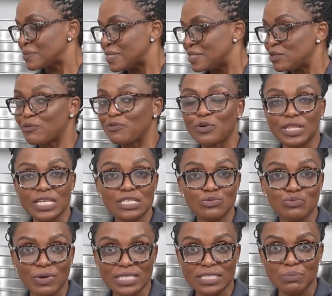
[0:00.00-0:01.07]
So for
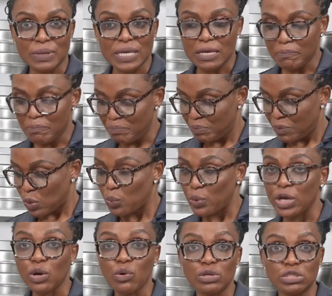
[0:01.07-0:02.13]
this recipe,
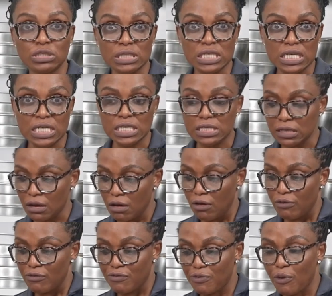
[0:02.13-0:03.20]
we are going to need
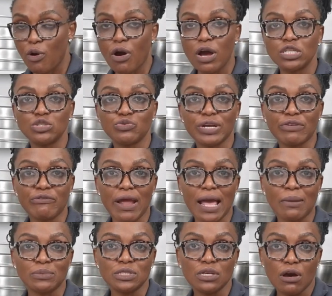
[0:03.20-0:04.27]
400
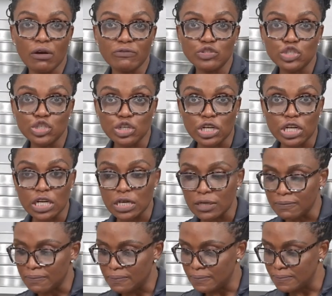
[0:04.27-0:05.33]
grams of sugar,
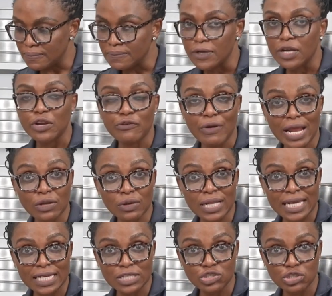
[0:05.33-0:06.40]

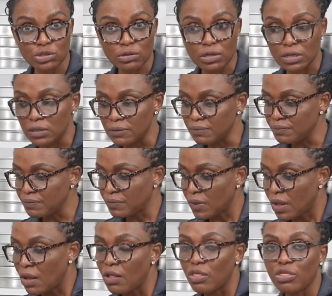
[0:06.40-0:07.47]
granulated sugar,
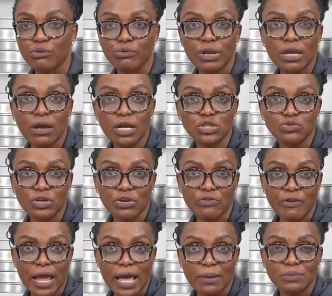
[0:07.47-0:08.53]
300
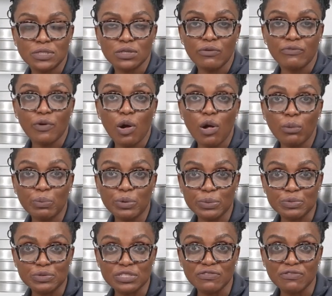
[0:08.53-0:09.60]
grams of
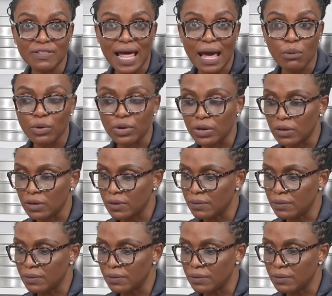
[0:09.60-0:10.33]
all-purpose flour,